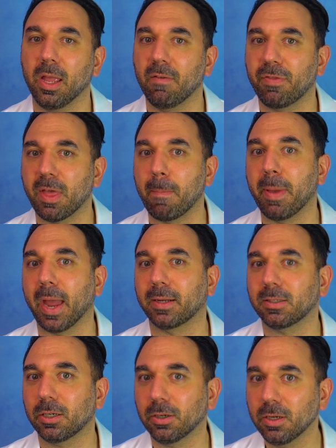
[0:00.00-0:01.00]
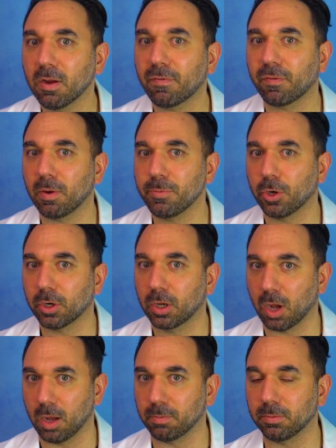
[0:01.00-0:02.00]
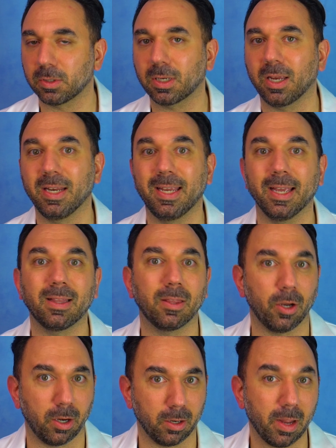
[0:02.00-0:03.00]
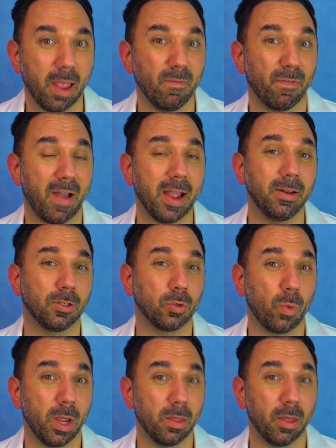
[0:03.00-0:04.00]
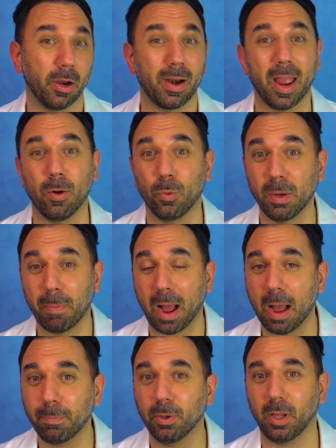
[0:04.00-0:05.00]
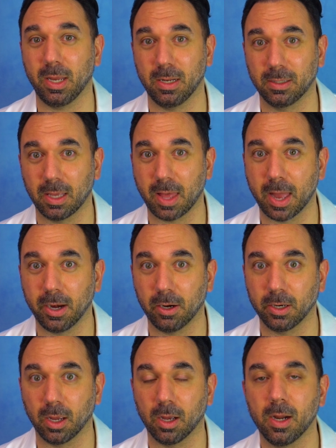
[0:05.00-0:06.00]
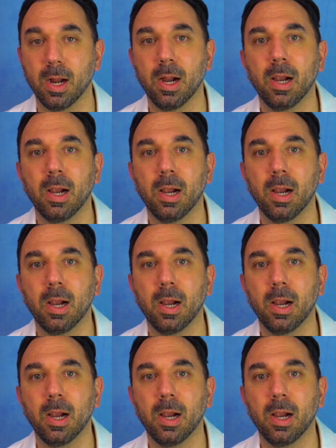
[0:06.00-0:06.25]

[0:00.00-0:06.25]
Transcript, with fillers: If that bacteria from your gums can get there and find its way there and repopulate into that area,